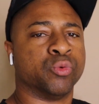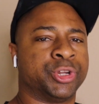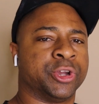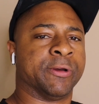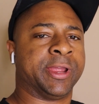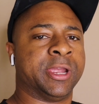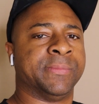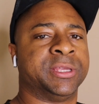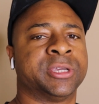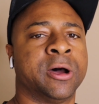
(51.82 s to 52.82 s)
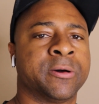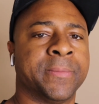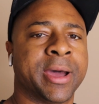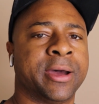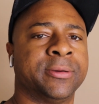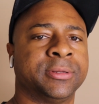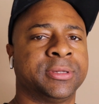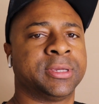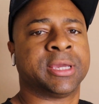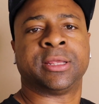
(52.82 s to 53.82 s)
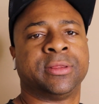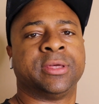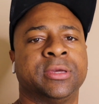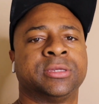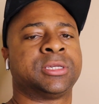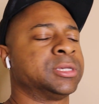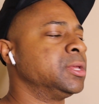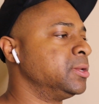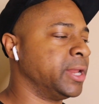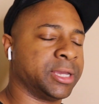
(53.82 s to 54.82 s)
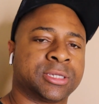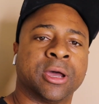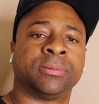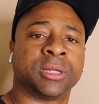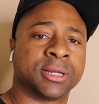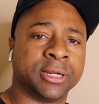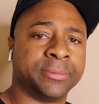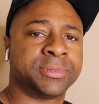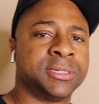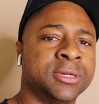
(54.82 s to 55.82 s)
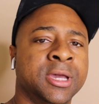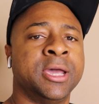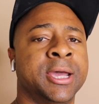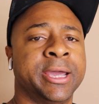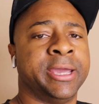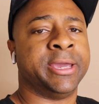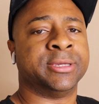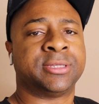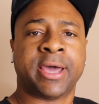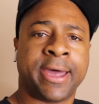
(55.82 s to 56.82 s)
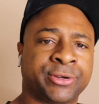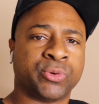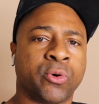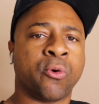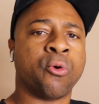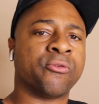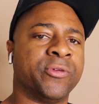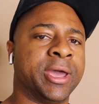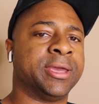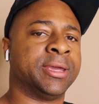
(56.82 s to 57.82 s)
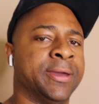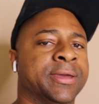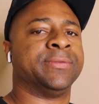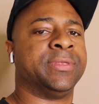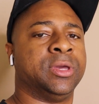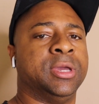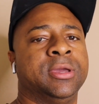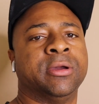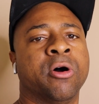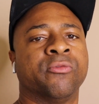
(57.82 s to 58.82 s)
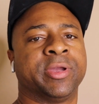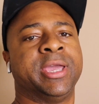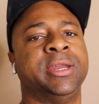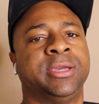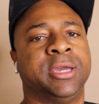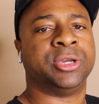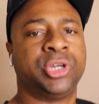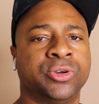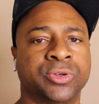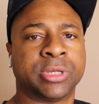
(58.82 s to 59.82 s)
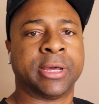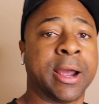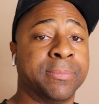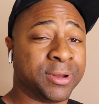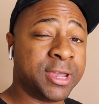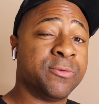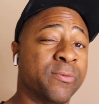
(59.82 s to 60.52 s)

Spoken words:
what you're going to hear me talk about in this next couple of clips is the actual Corvette and the overheating issues that I believe